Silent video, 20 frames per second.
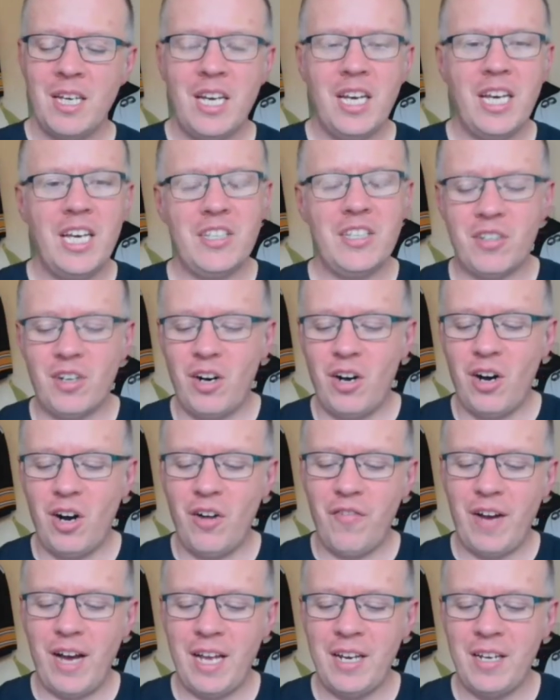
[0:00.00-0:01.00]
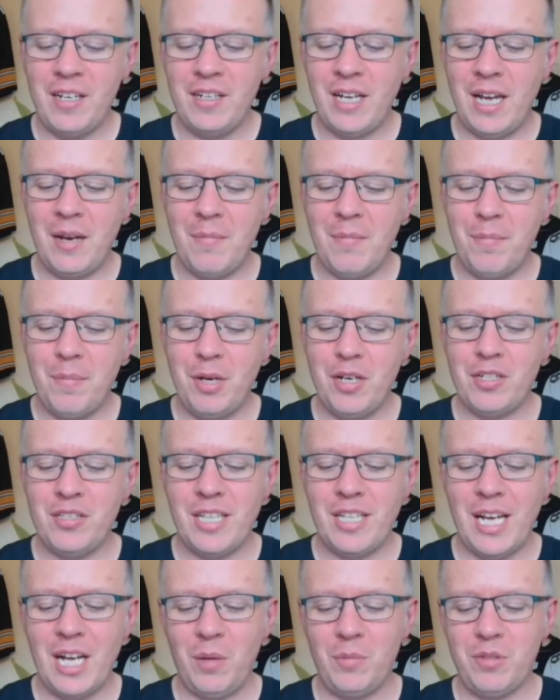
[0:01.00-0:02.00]
He's got offhand and
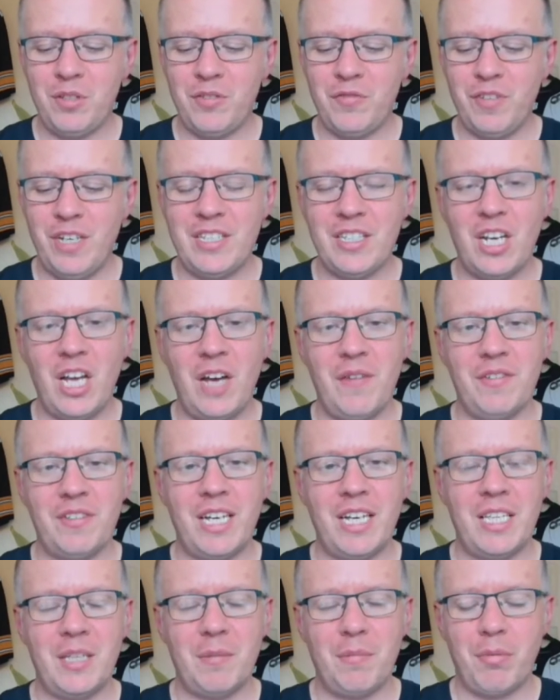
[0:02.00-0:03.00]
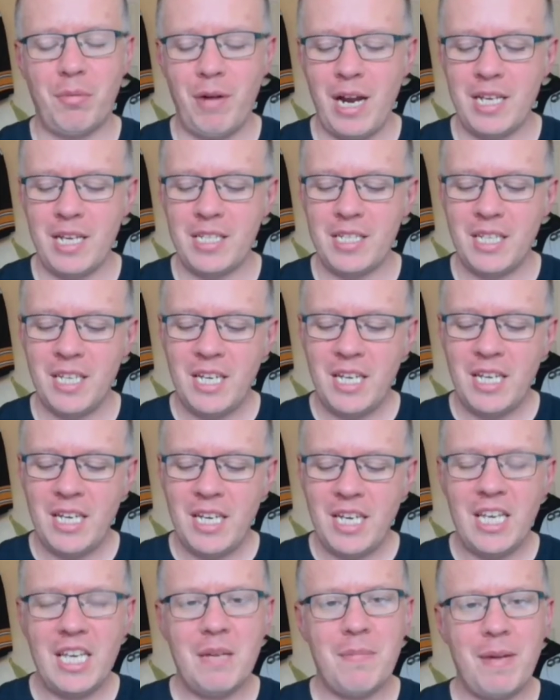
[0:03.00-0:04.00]
burst help, defeat and overtake the press.
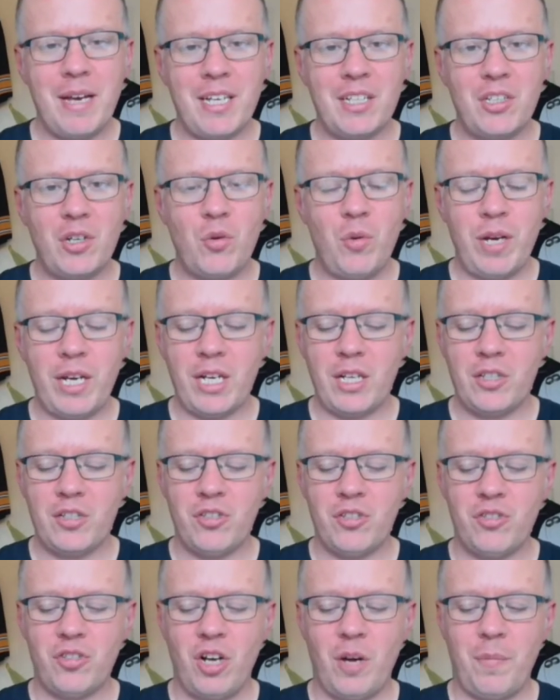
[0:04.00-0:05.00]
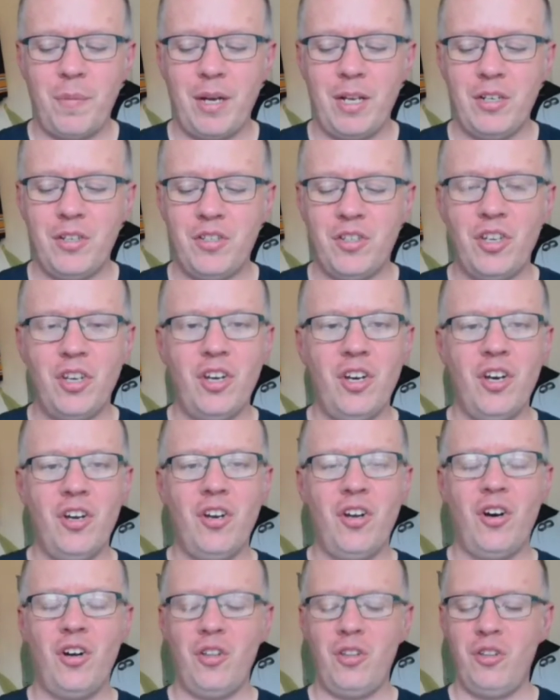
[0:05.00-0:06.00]
He makes quick stop and turn
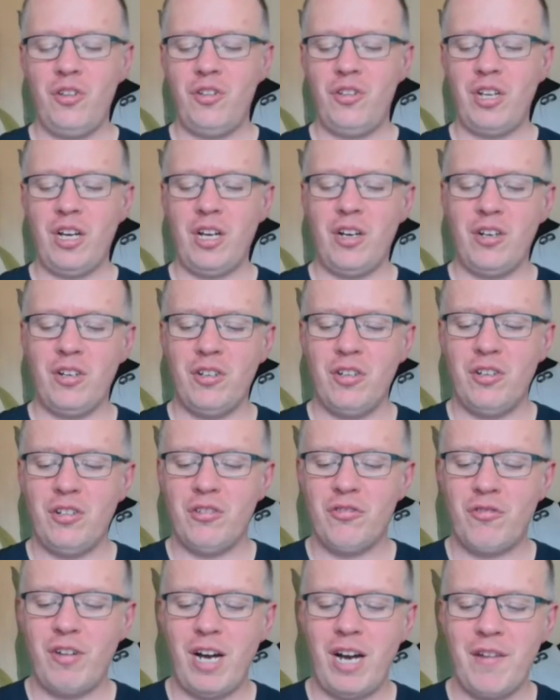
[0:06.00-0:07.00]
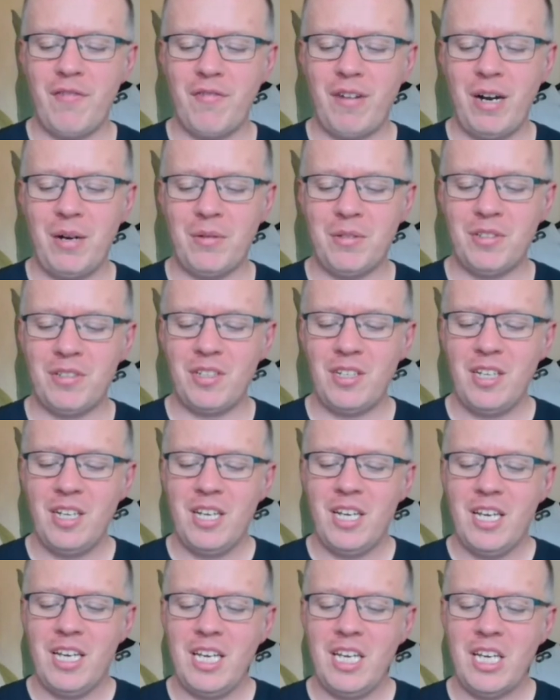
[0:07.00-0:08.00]
on drive routes.
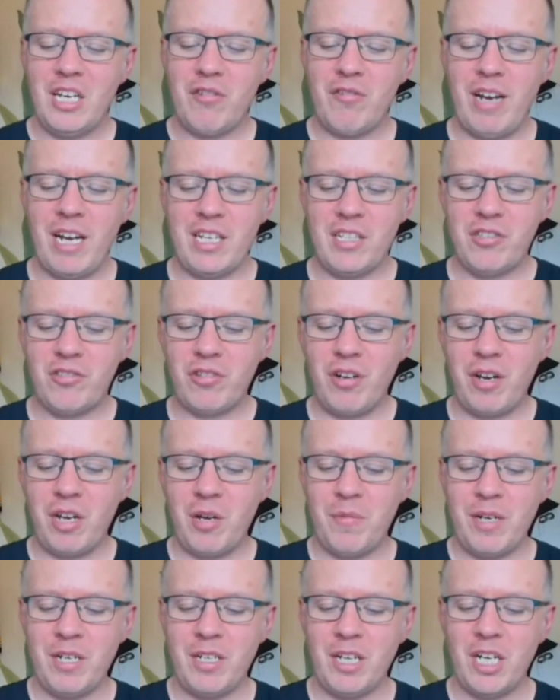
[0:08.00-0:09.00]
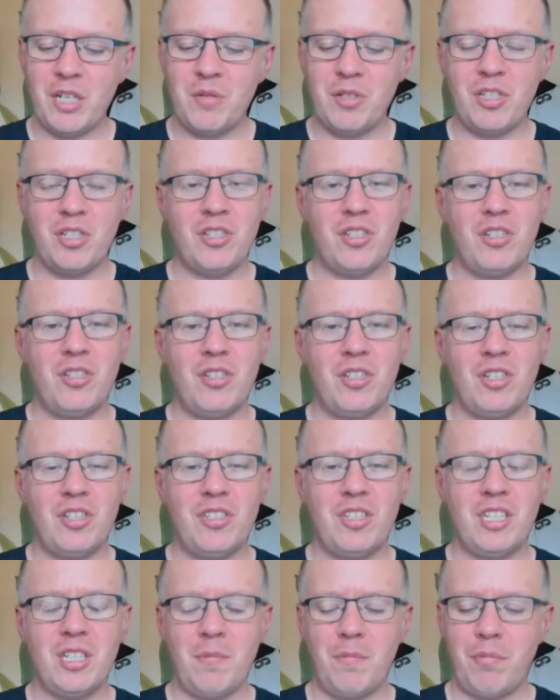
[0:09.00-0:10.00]
He creates throwing windows with
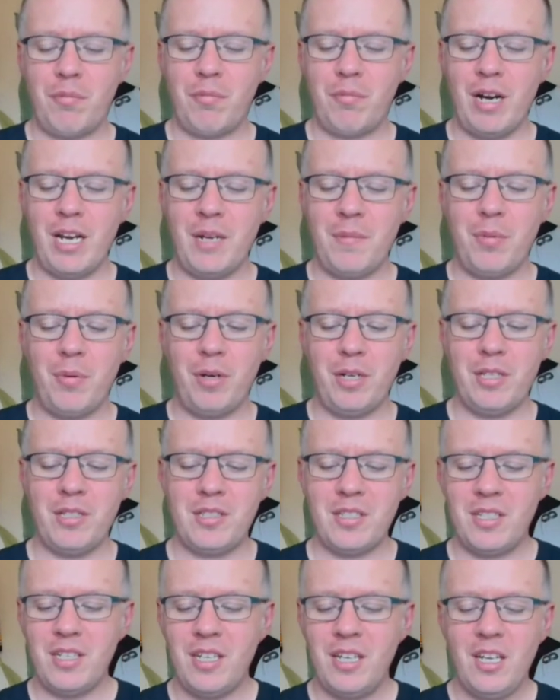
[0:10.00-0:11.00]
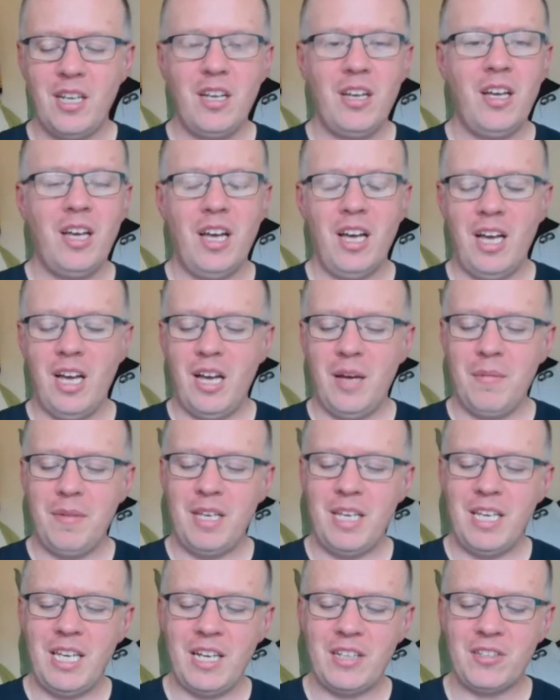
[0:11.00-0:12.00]
suddenness at the break points.
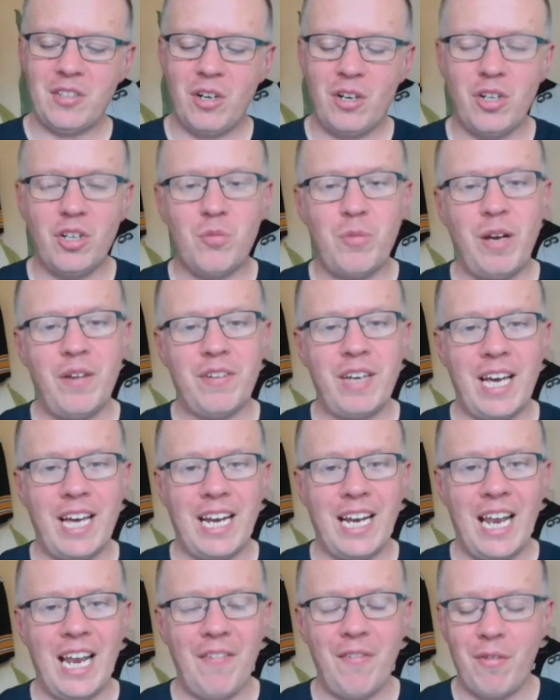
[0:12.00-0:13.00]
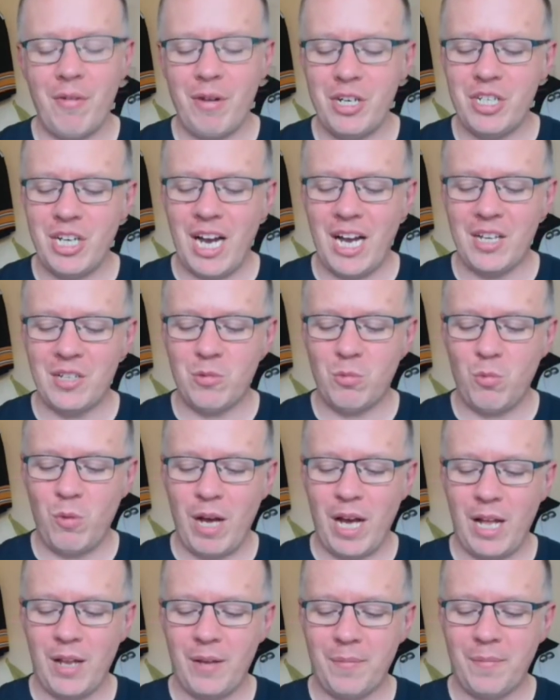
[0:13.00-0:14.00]
He has got a good way of getting leverage as
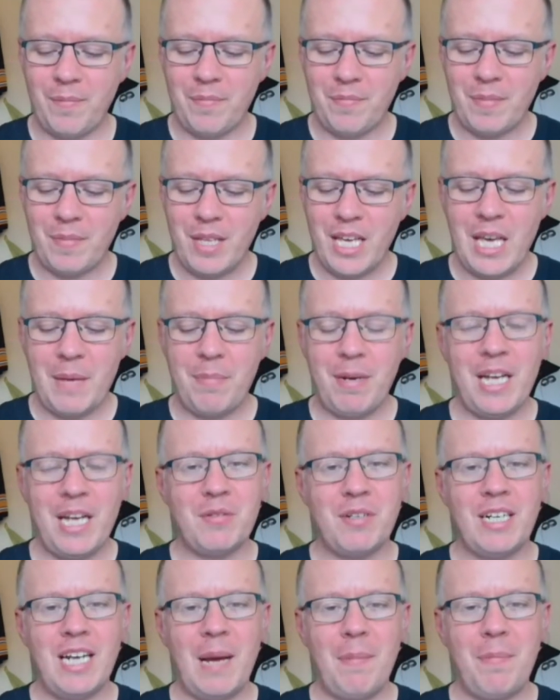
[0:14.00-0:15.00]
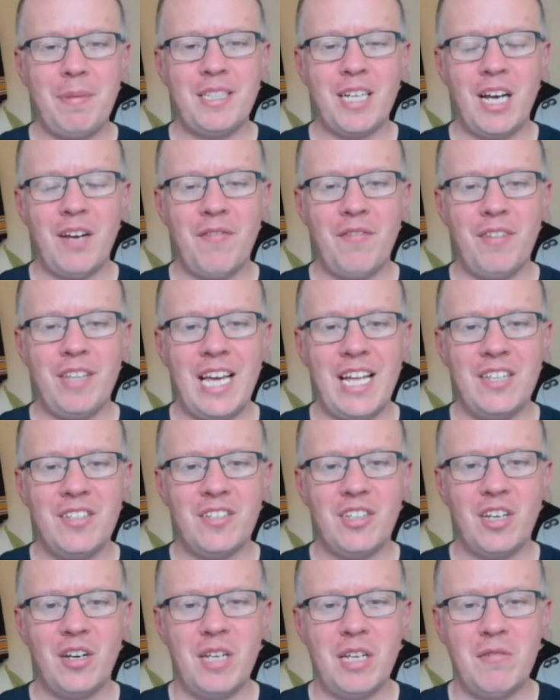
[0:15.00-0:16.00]
well. He plays with an appetite for the
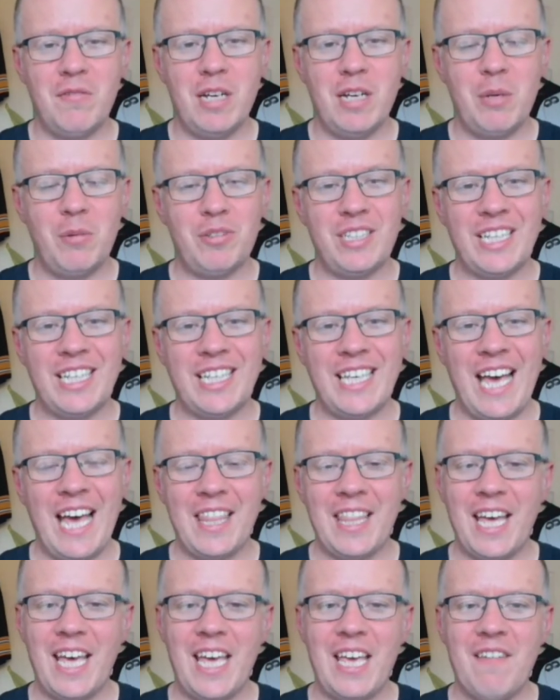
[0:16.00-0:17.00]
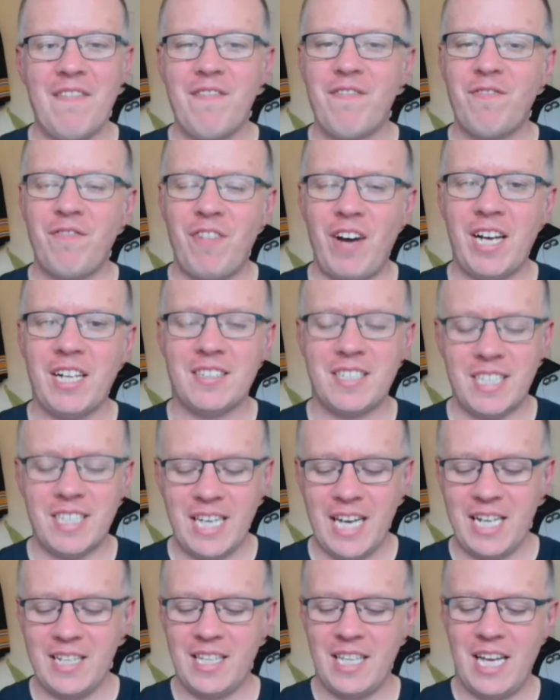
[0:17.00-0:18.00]
end zone. He really wants to get there. He fights to
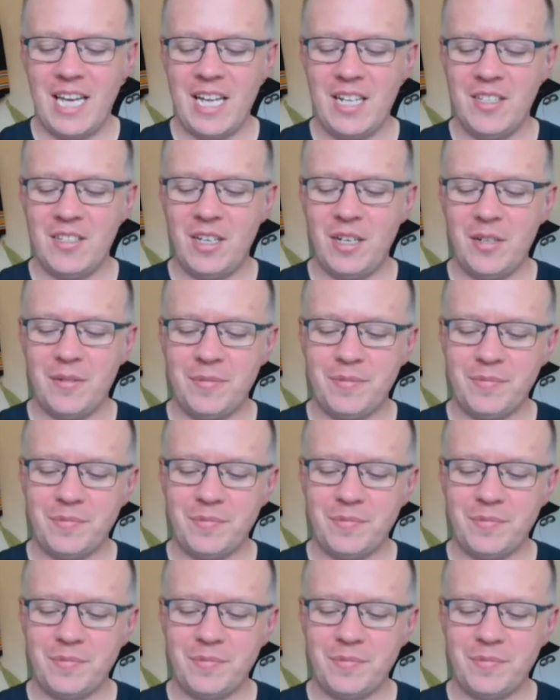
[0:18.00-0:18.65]
get into that end zone.